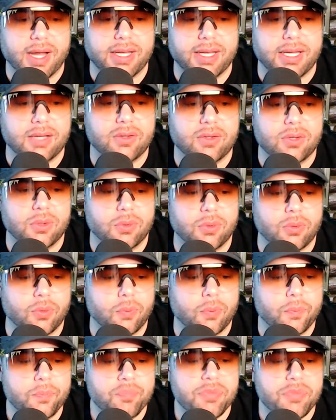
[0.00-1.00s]
need to
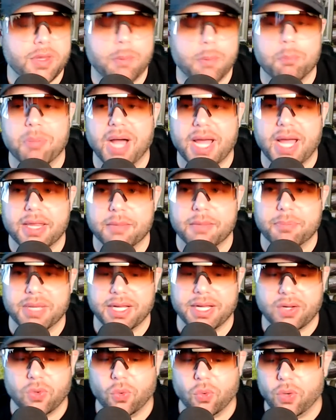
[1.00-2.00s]
buy the
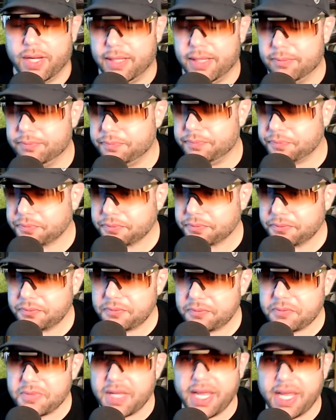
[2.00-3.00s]
Bitcoin
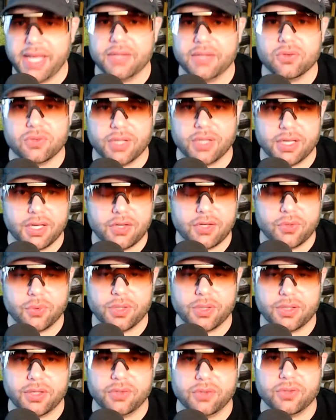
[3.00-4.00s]
and send it to a
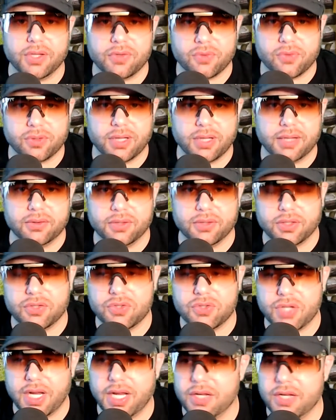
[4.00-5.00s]
decentralized
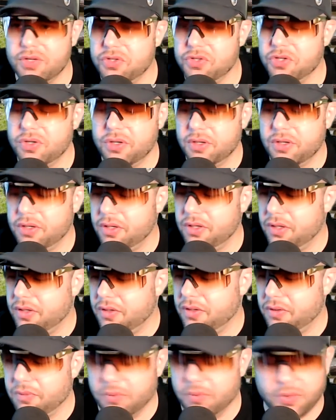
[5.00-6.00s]
exchange.
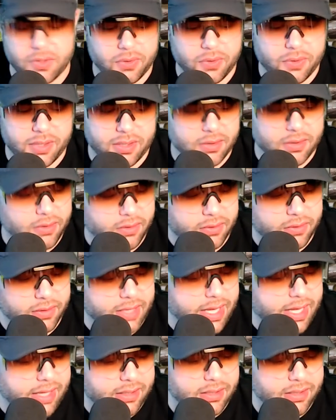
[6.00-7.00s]
We'll go into all
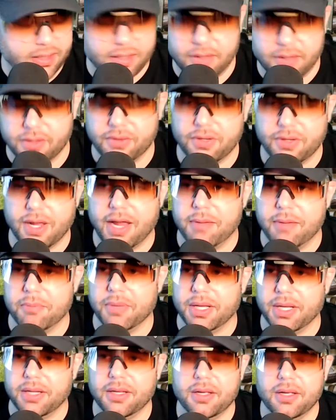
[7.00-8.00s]
that another time,
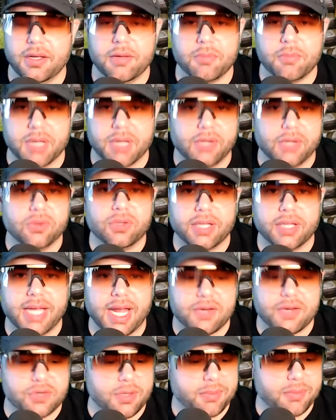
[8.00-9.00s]
but I use the
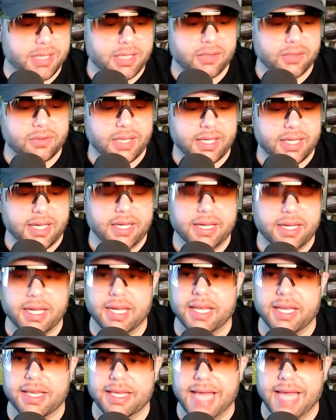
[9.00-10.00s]
Cash App because I can get
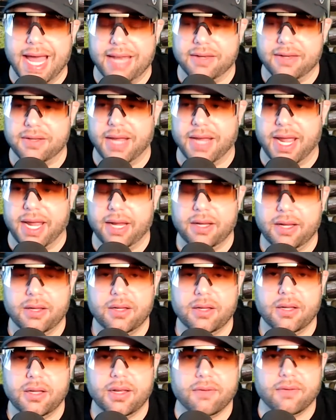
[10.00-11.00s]
it that day.
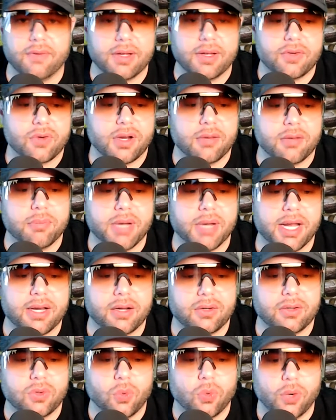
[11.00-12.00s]
If I try to buy it
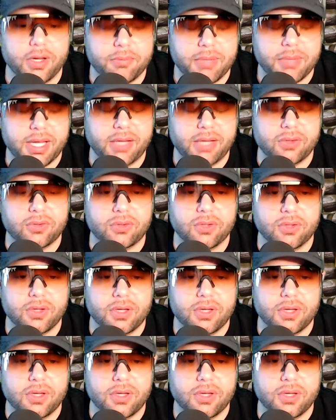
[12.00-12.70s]
on Coinbase,